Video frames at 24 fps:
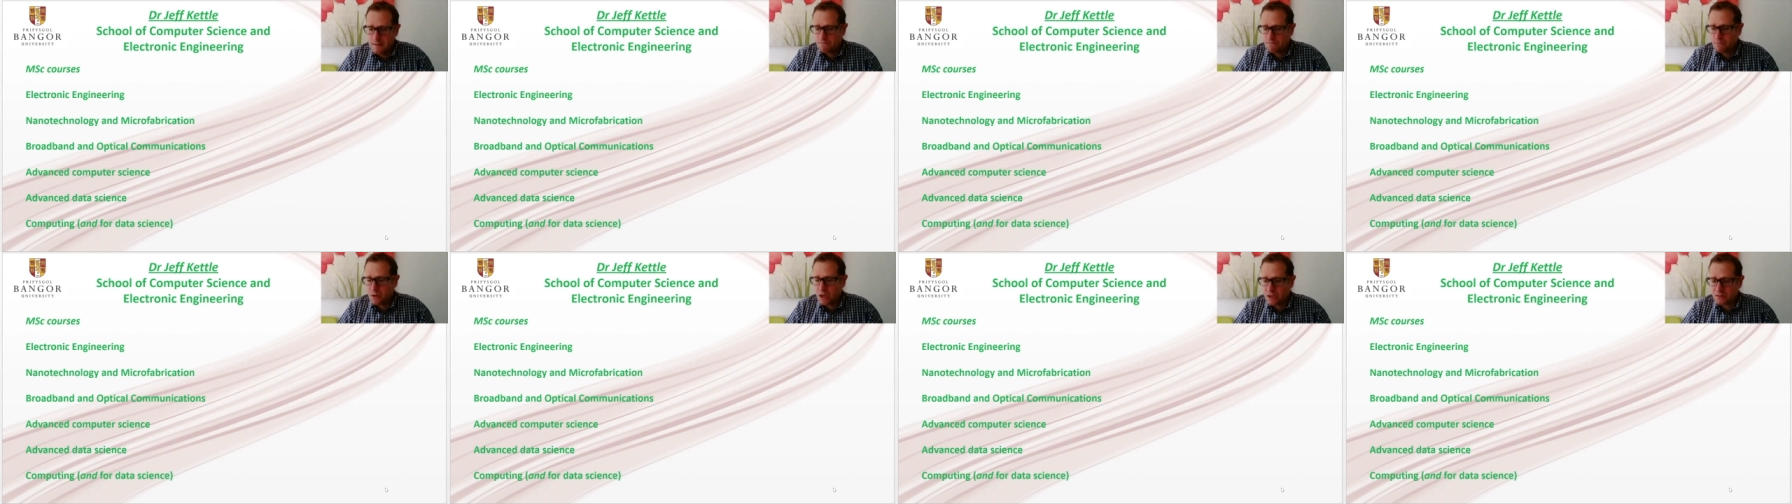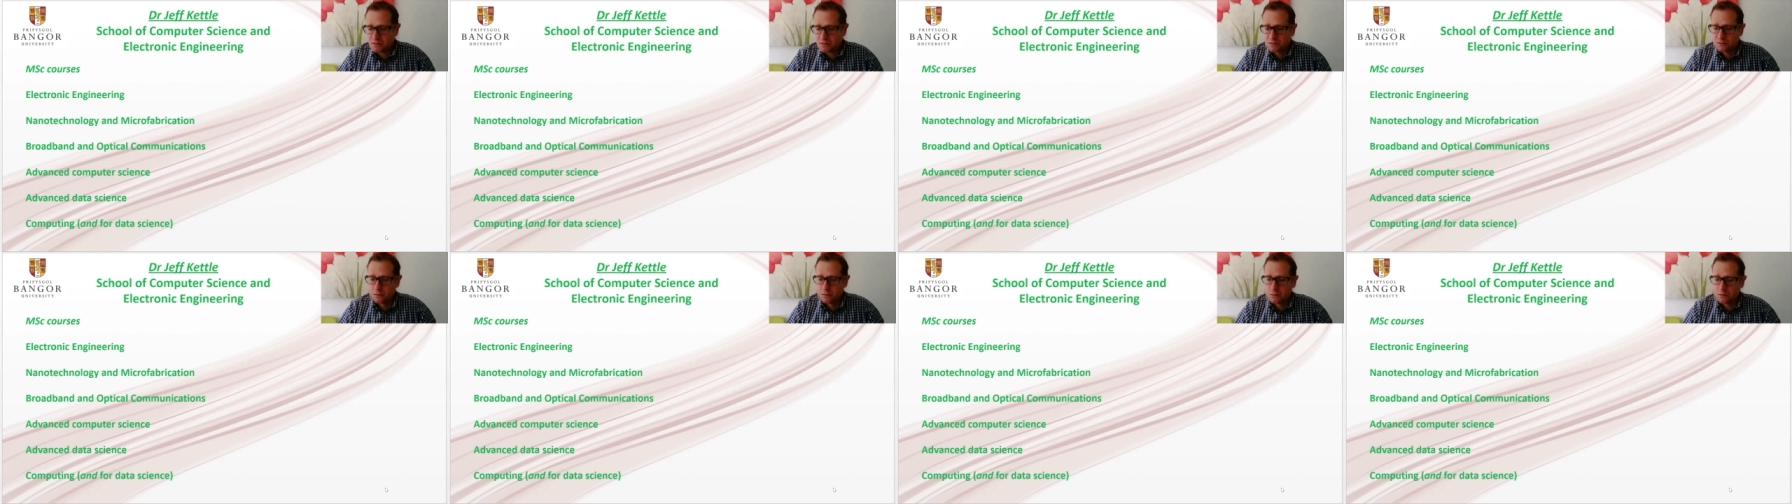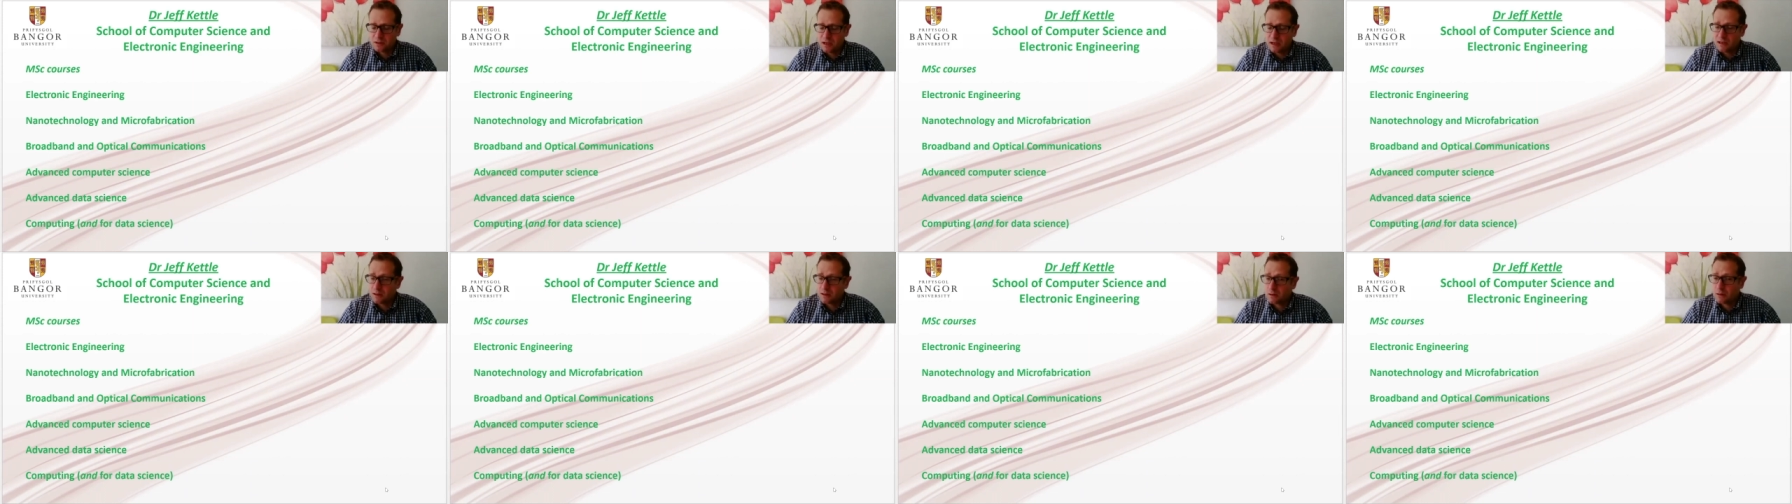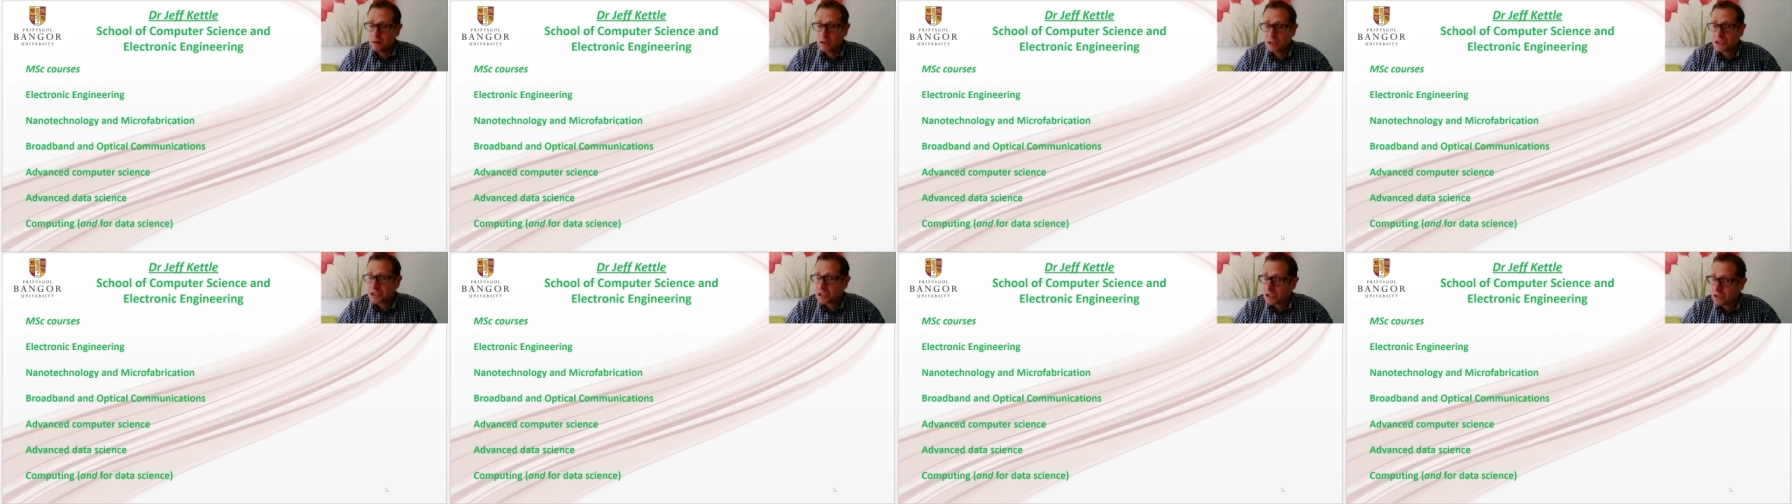personal or
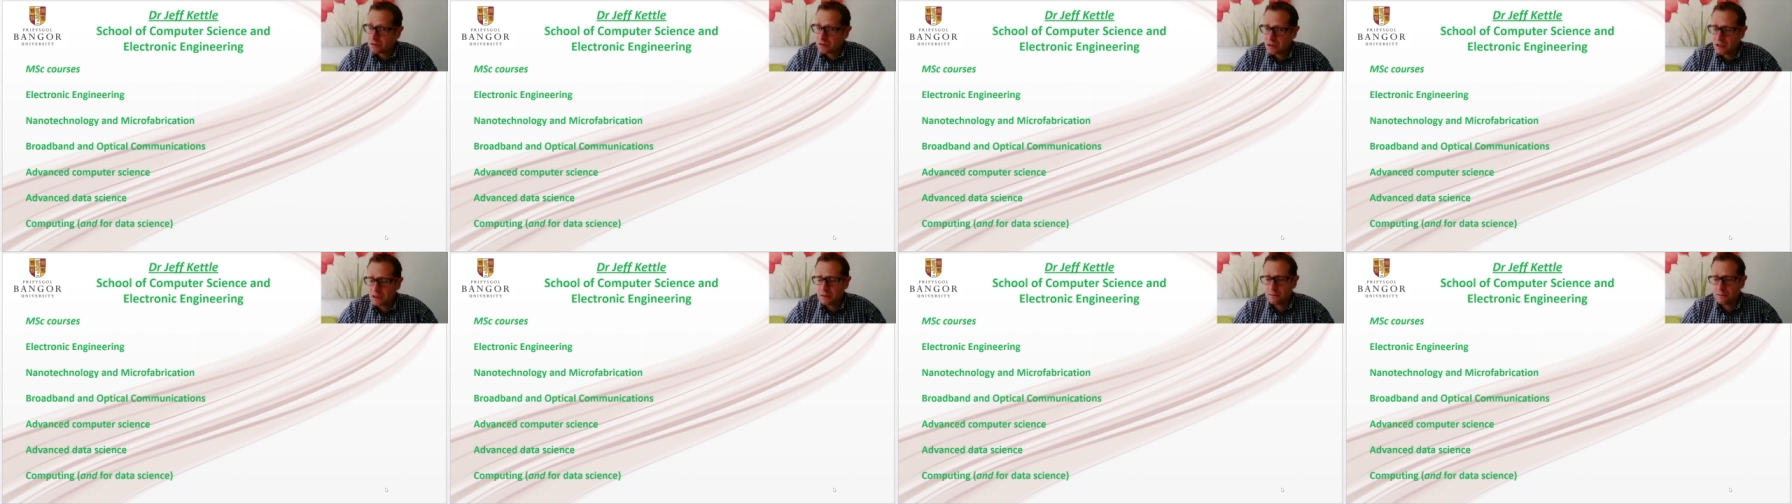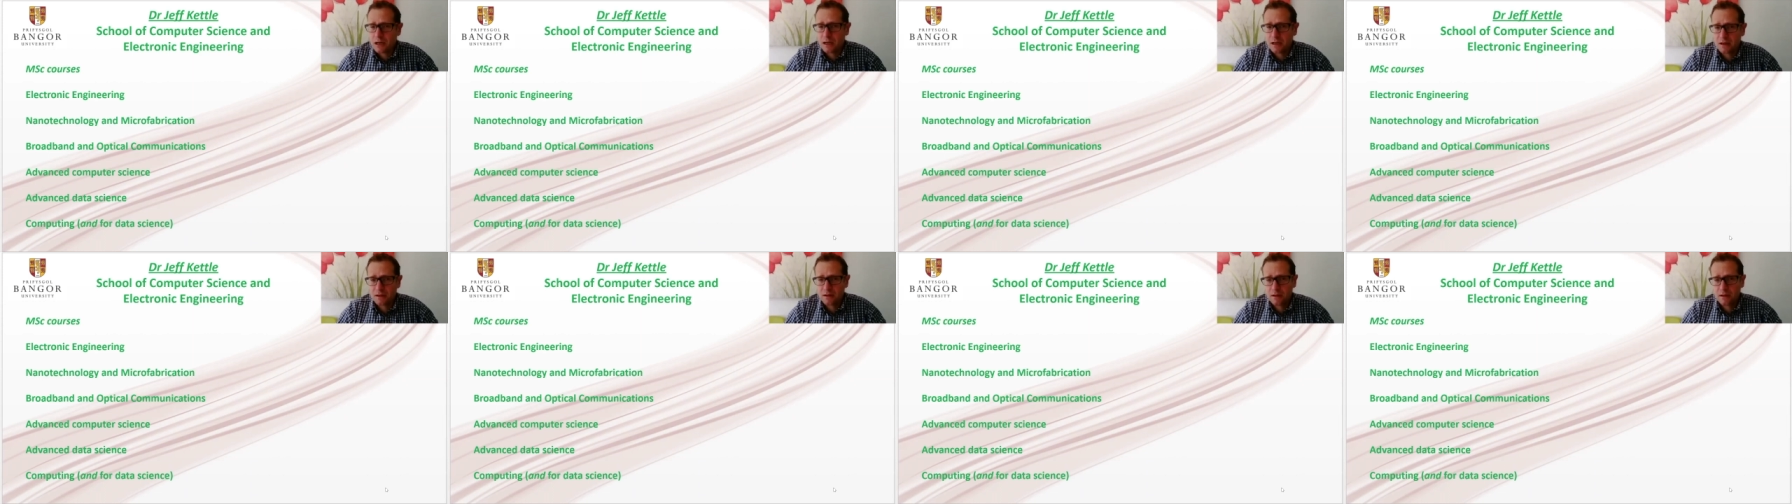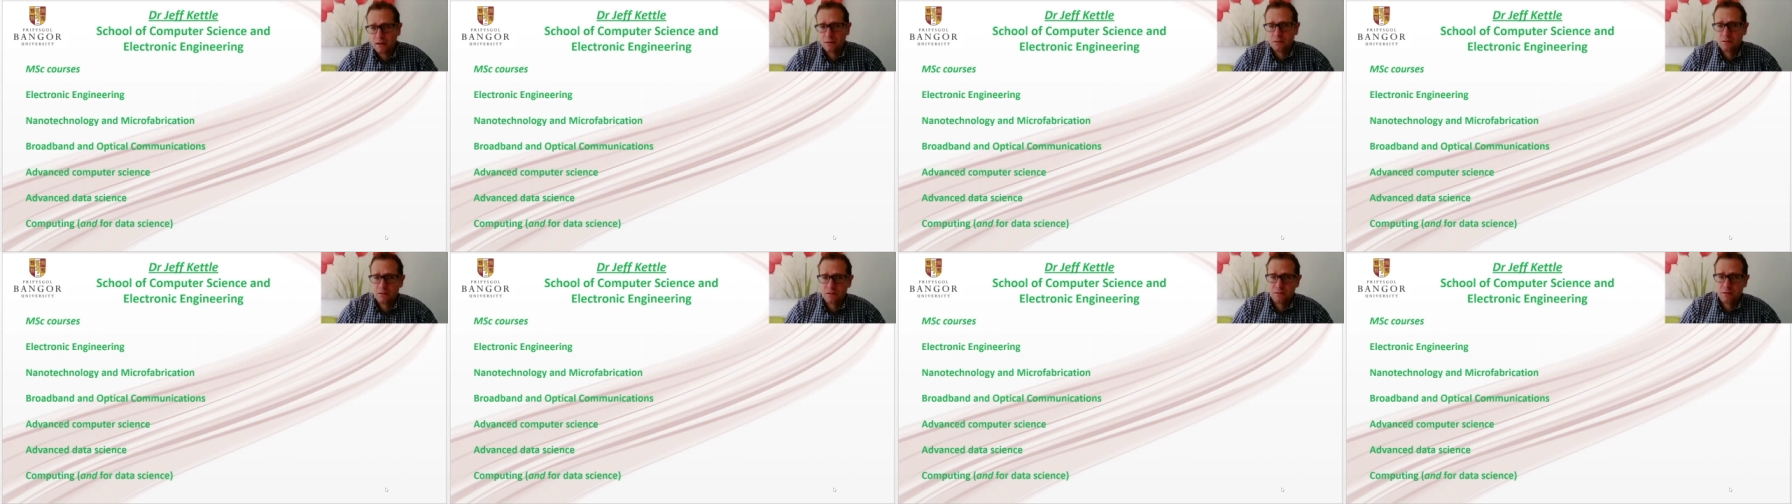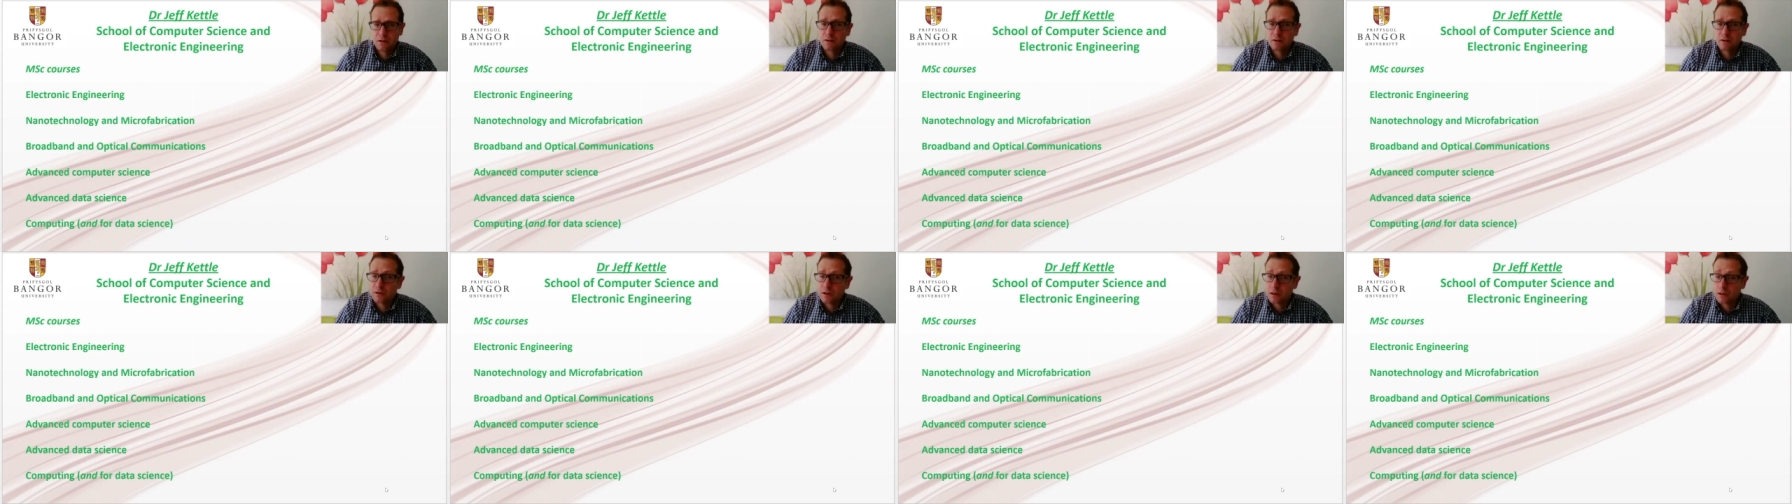technical issues that you might encounter
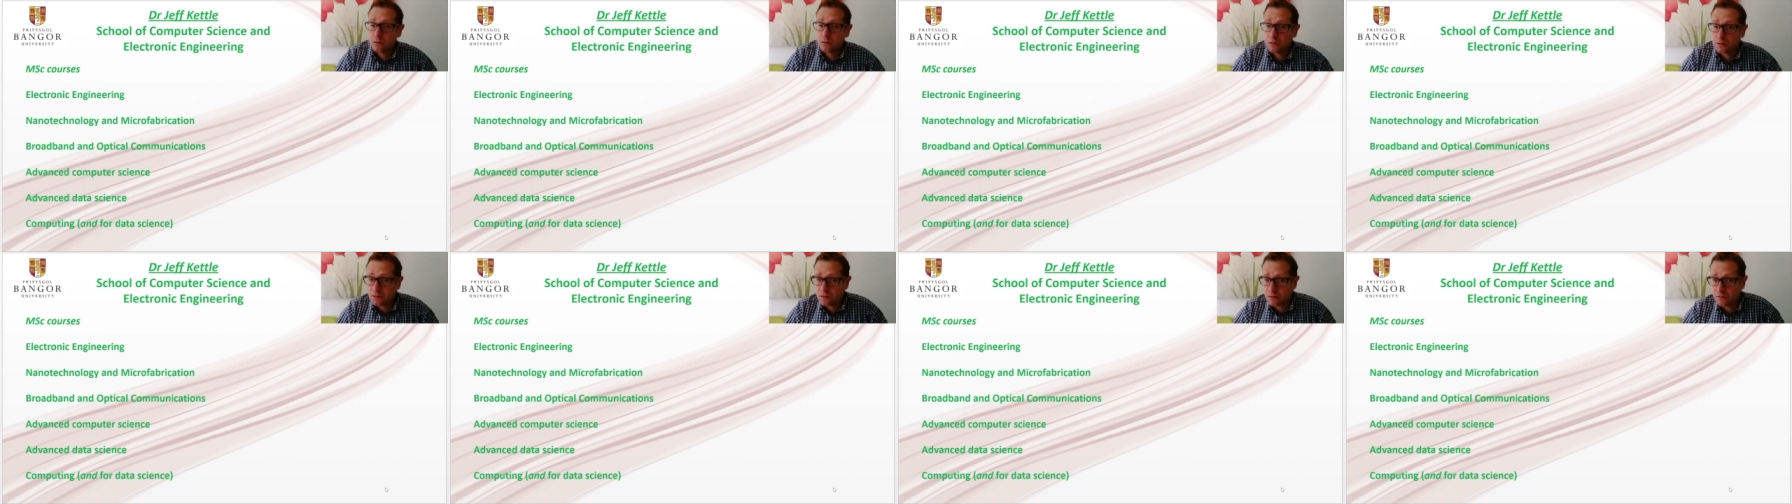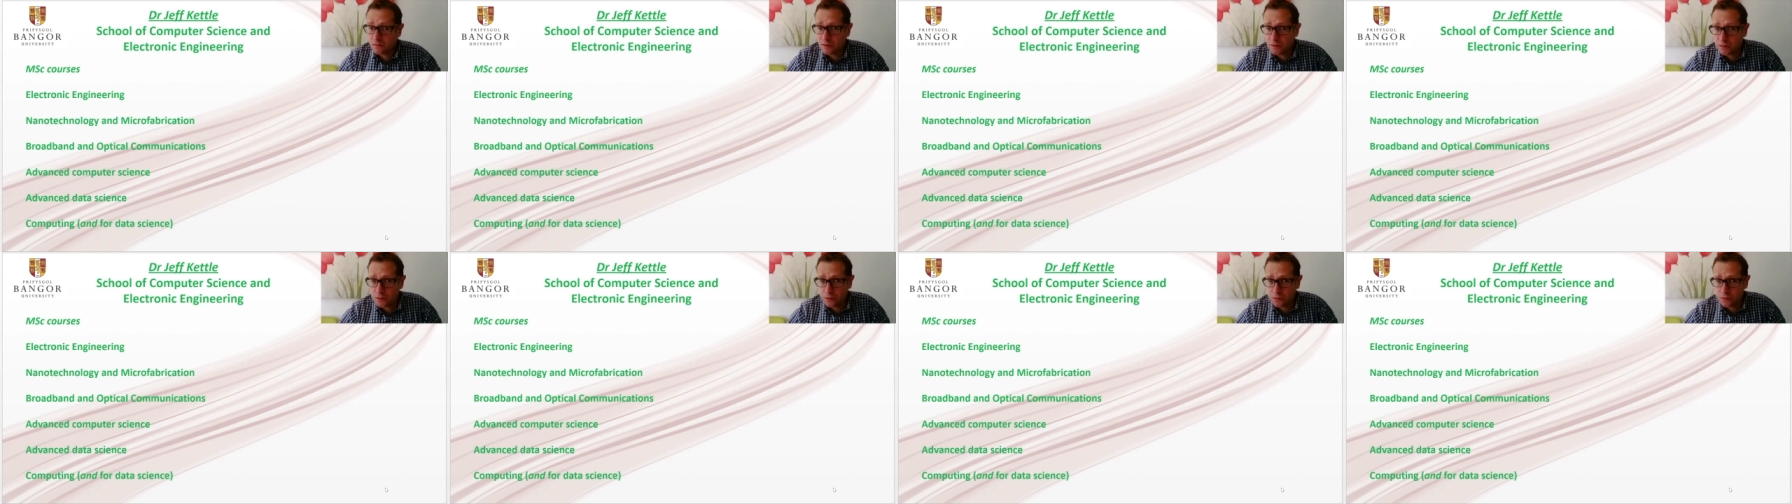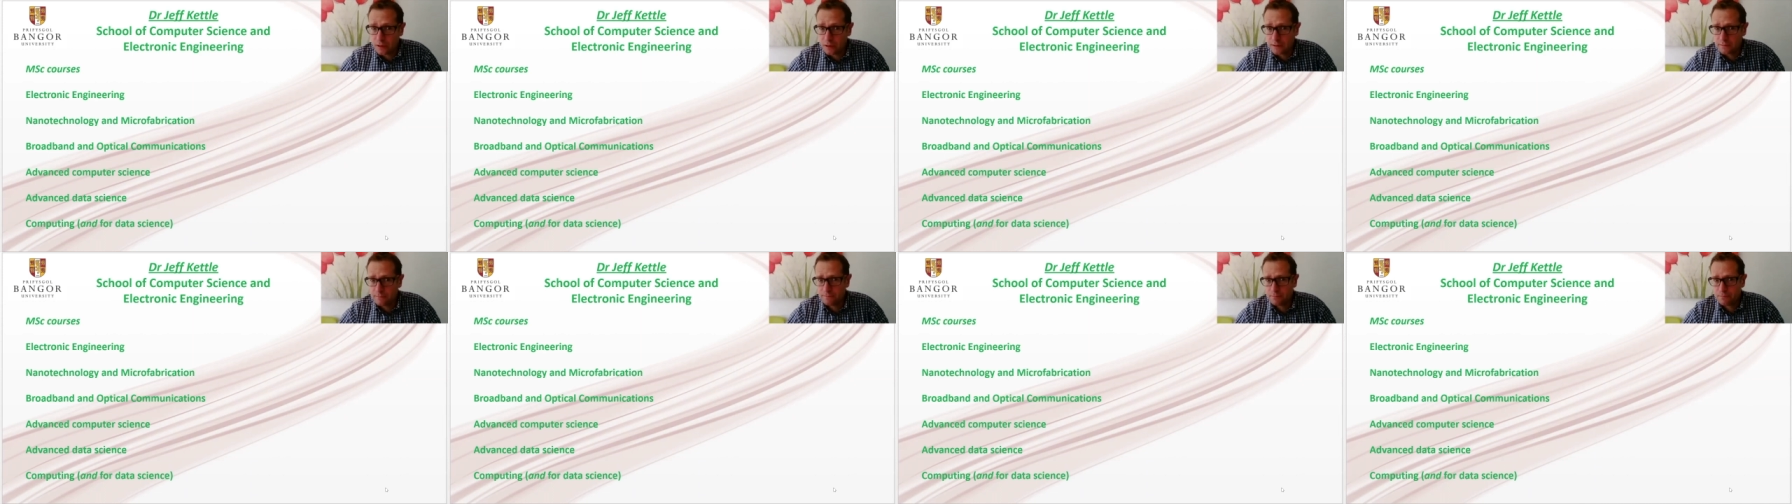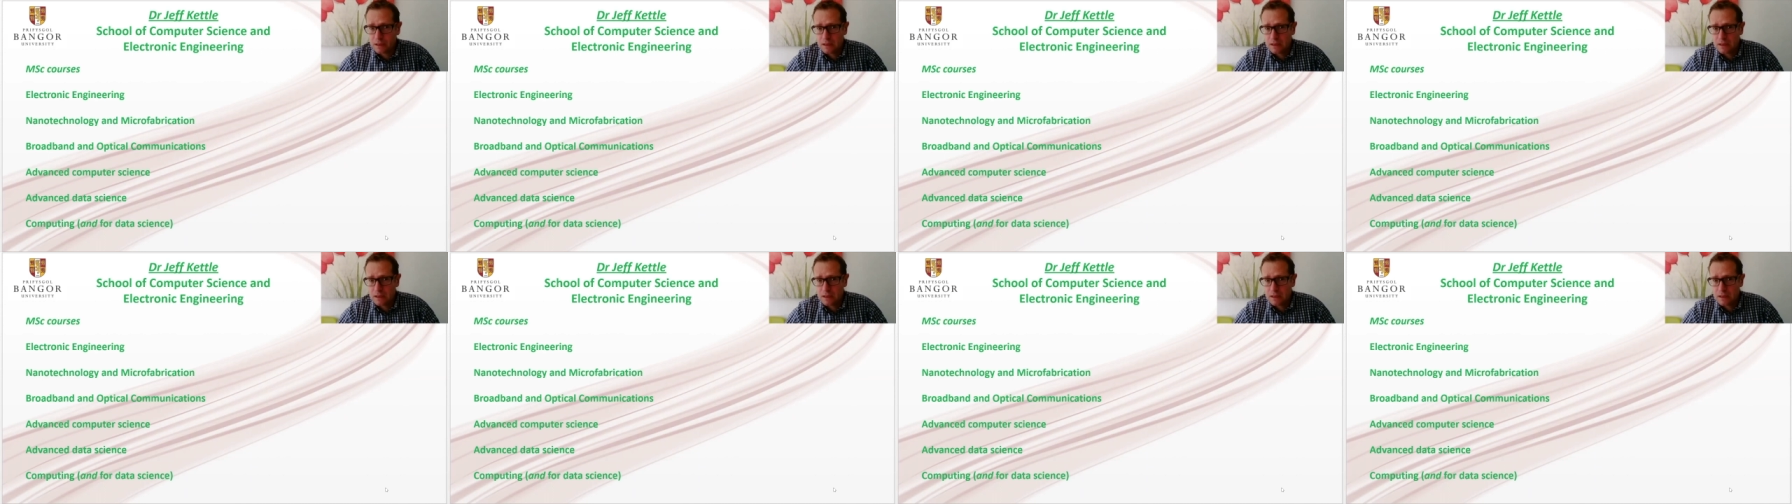over the course of your degree.